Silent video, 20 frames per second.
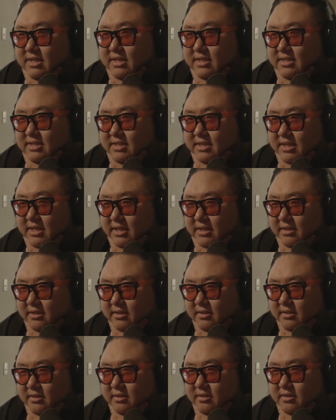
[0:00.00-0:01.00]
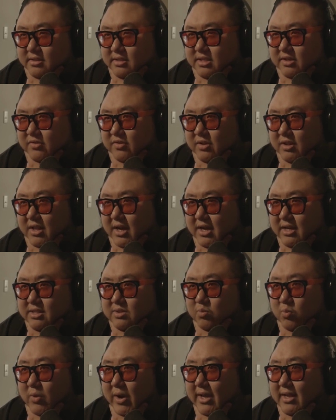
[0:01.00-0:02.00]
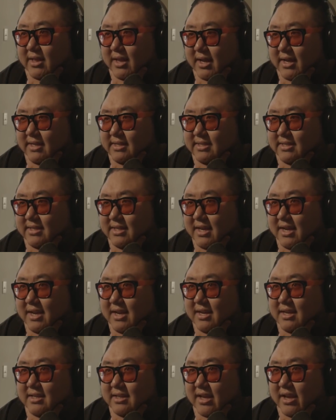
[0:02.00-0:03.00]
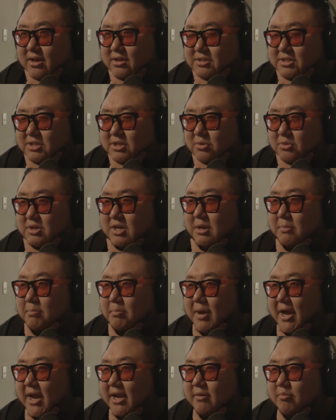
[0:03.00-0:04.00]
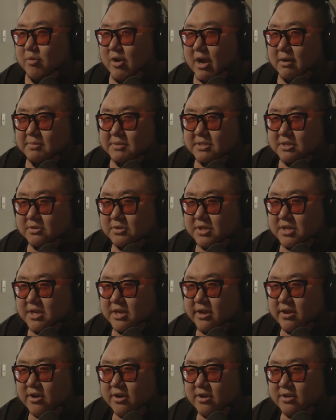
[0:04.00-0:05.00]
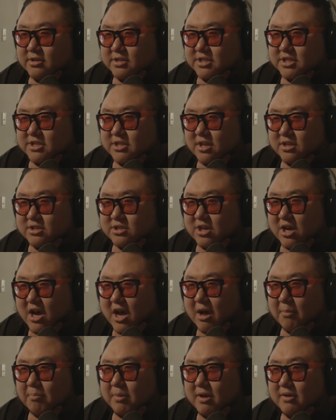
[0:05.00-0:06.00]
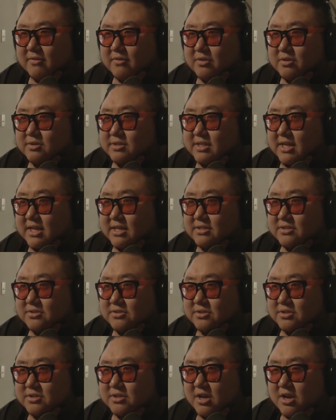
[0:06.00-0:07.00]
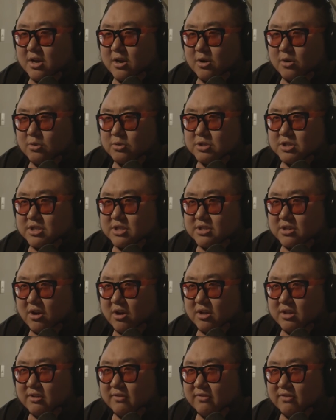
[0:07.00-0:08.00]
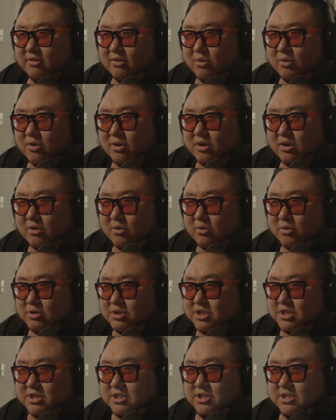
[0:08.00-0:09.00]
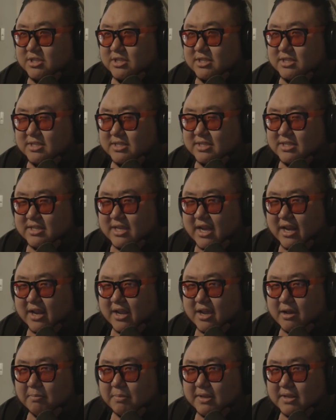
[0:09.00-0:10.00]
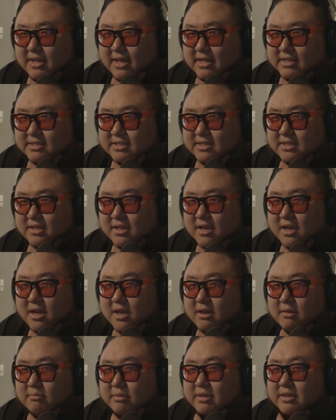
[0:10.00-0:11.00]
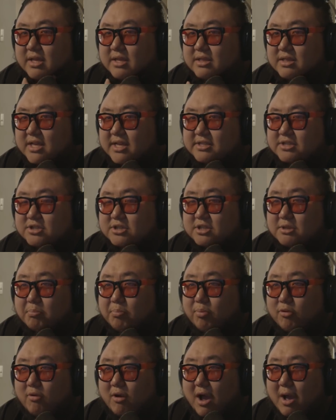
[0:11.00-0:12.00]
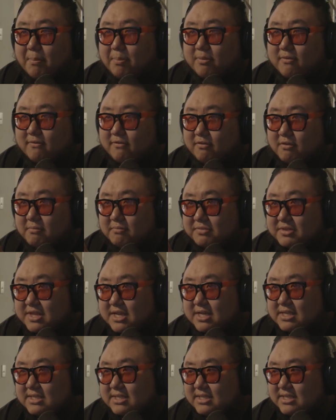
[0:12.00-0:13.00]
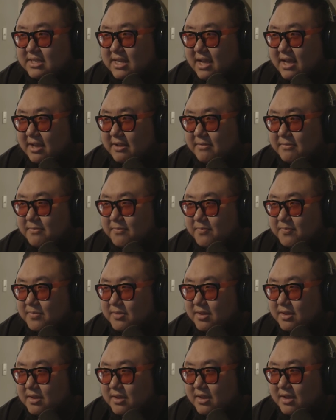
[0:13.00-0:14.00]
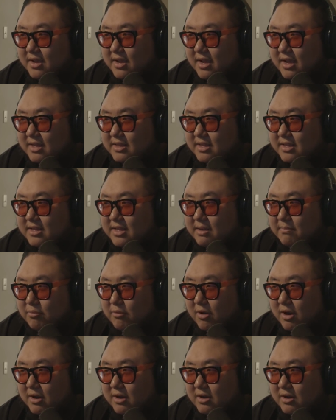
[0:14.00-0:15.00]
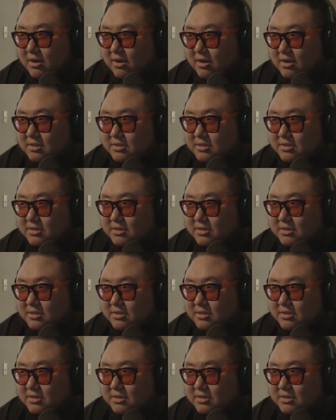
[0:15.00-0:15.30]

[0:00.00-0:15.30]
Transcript: this scene. Different lights, white lights. They also combined props. So here, she's on top of her dancers, or she's on the floor, or she's just standing up and dancing. But then they took the prop from this set, and then they brought it